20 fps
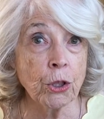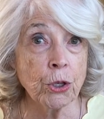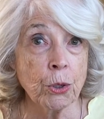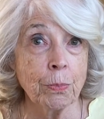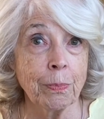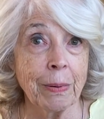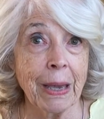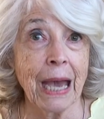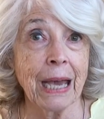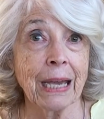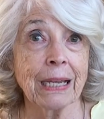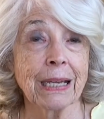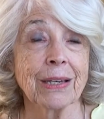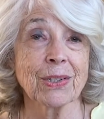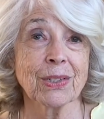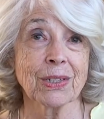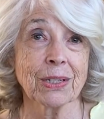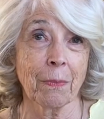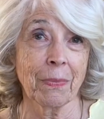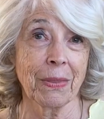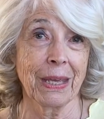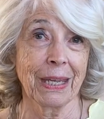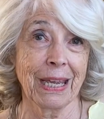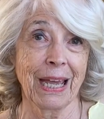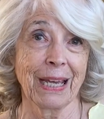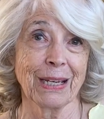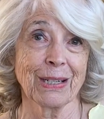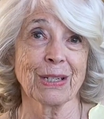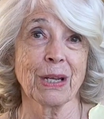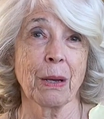you back because something
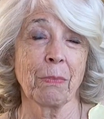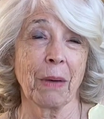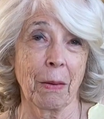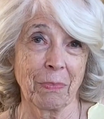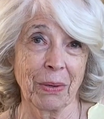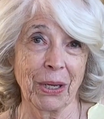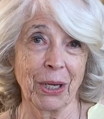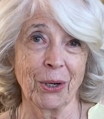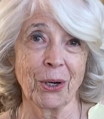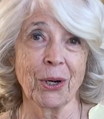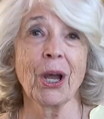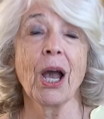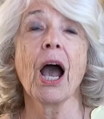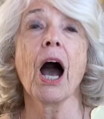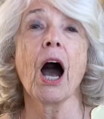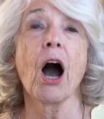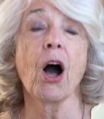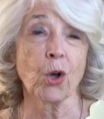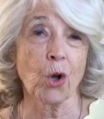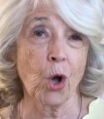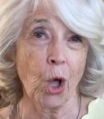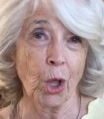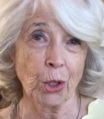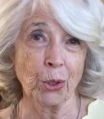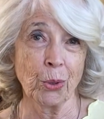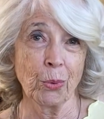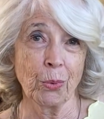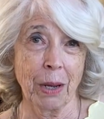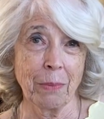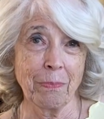has come up here. I'll call
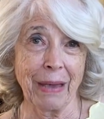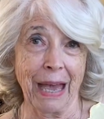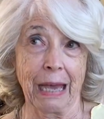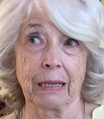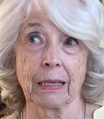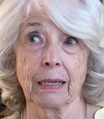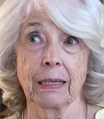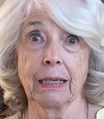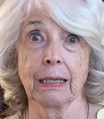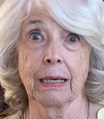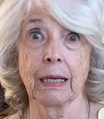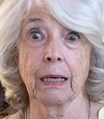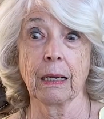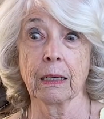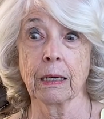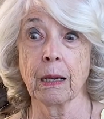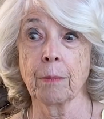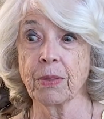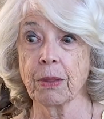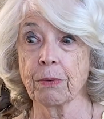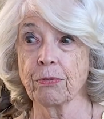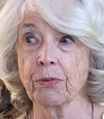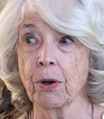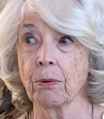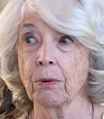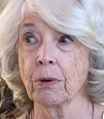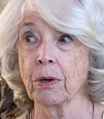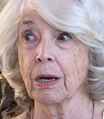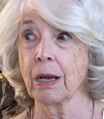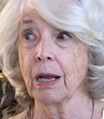you right back. And I hung up the
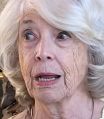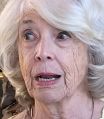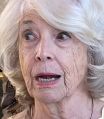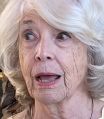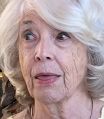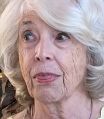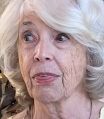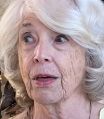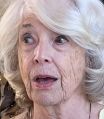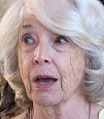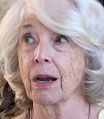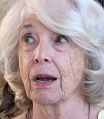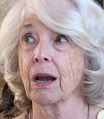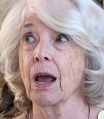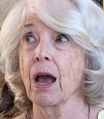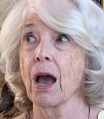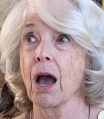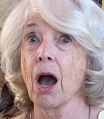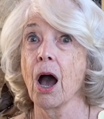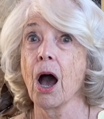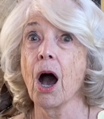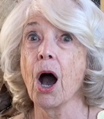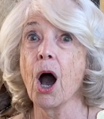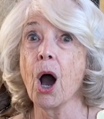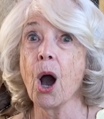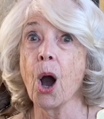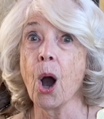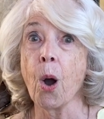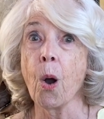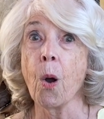phone and I thought,
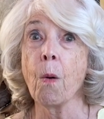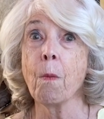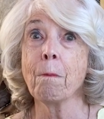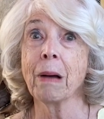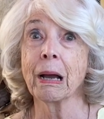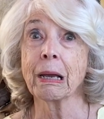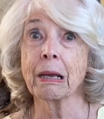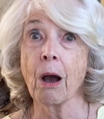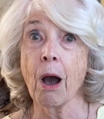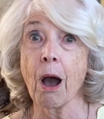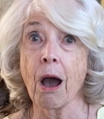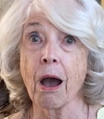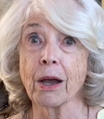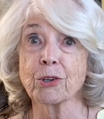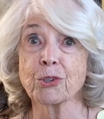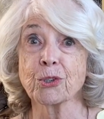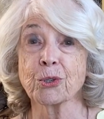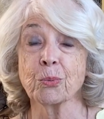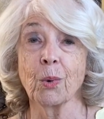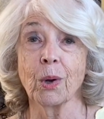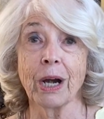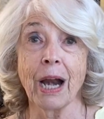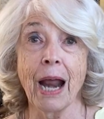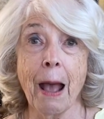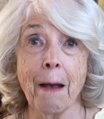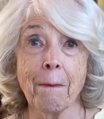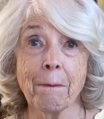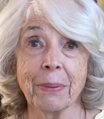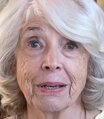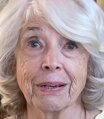oh my gosh, what
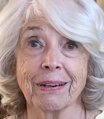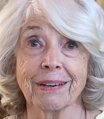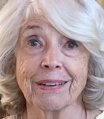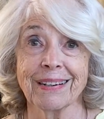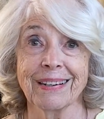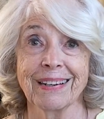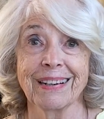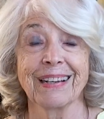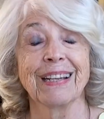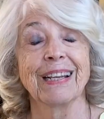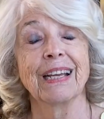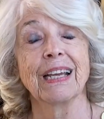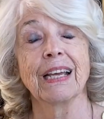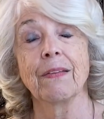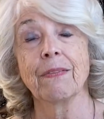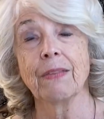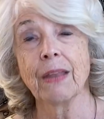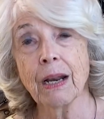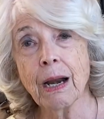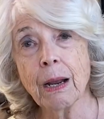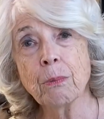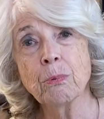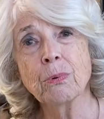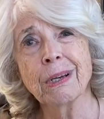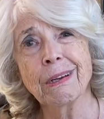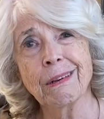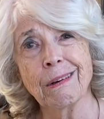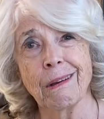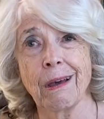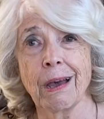happened? And then I
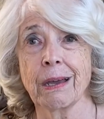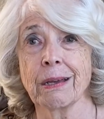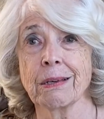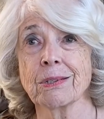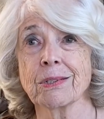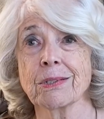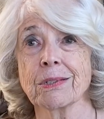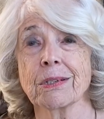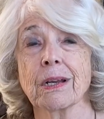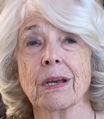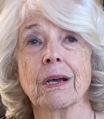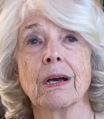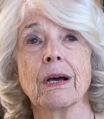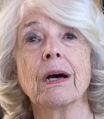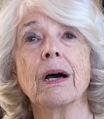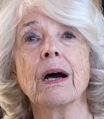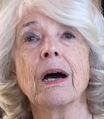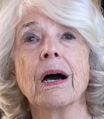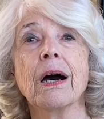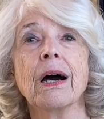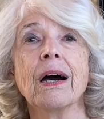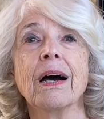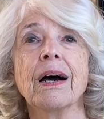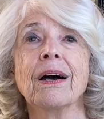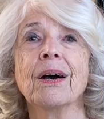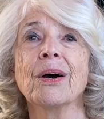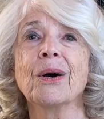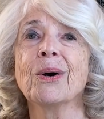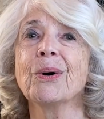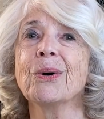realized,
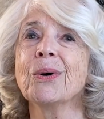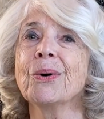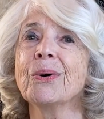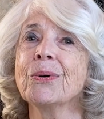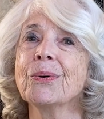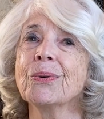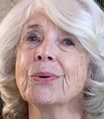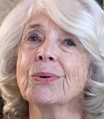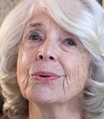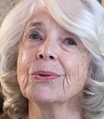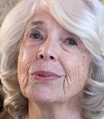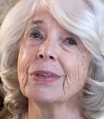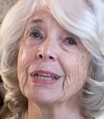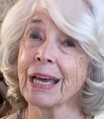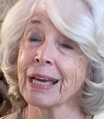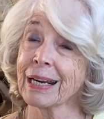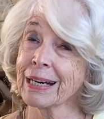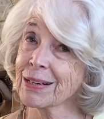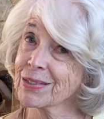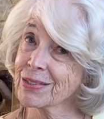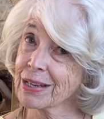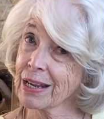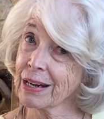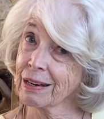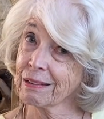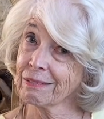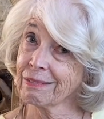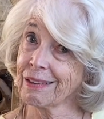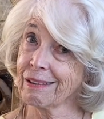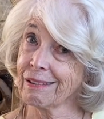the
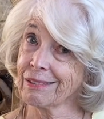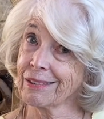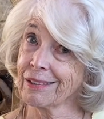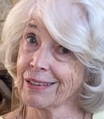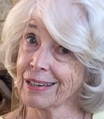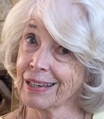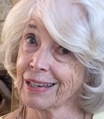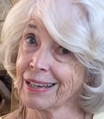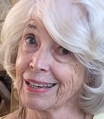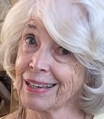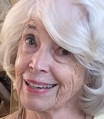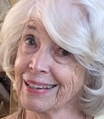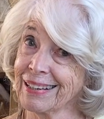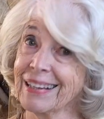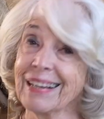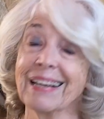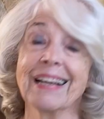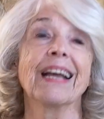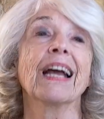anesthetic the other day